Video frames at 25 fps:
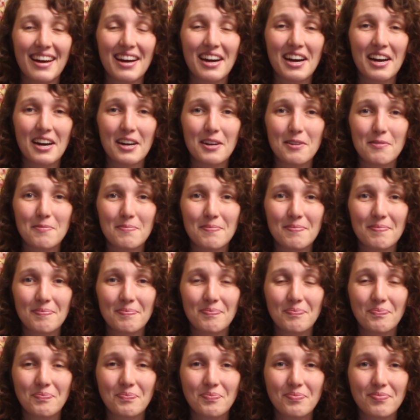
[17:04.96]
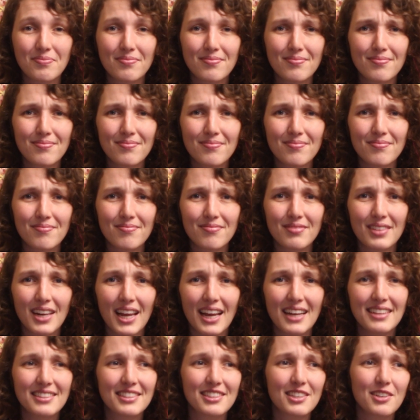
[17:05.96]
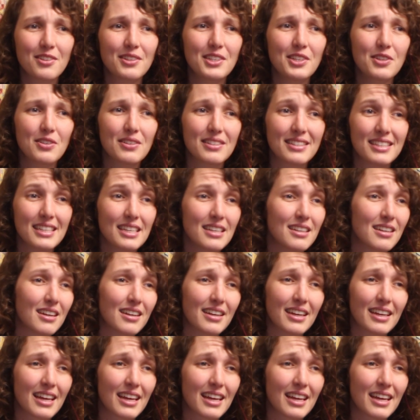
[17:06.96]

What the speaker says: And so you can see